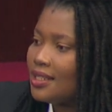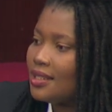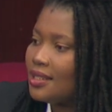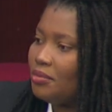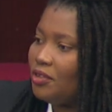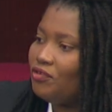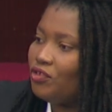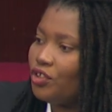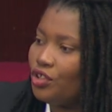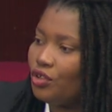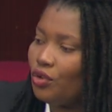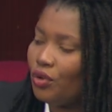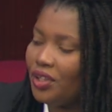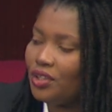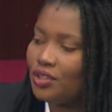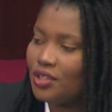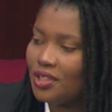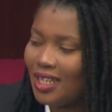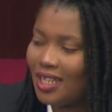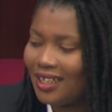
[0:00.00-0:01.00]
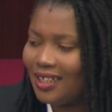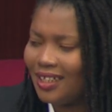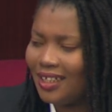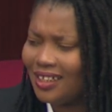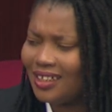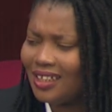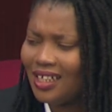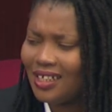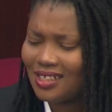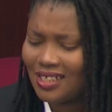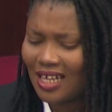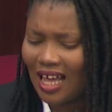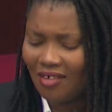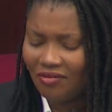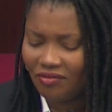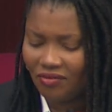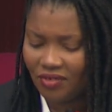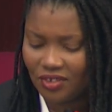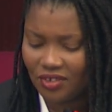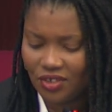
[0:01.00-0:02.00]
Before you go into that again, let's
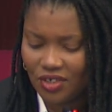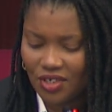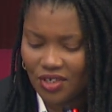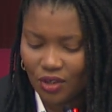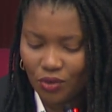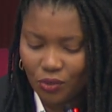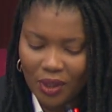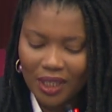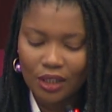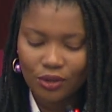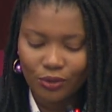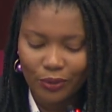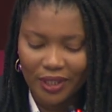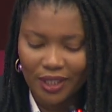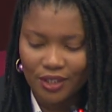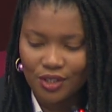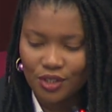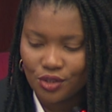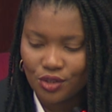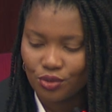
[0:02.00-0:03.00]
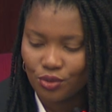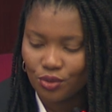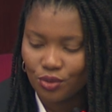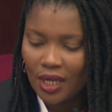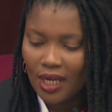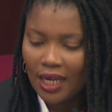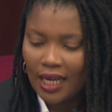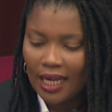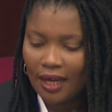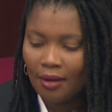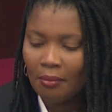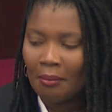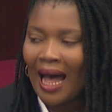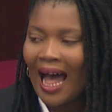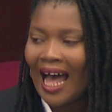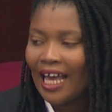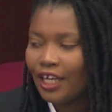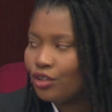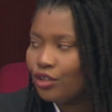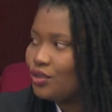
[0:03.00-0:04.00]
have just a quick look into
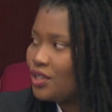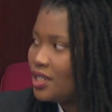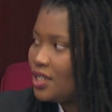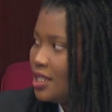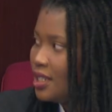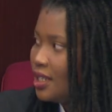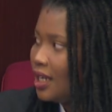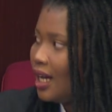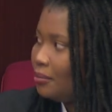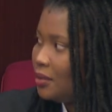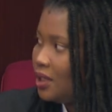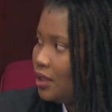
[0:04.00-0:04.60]
IoT,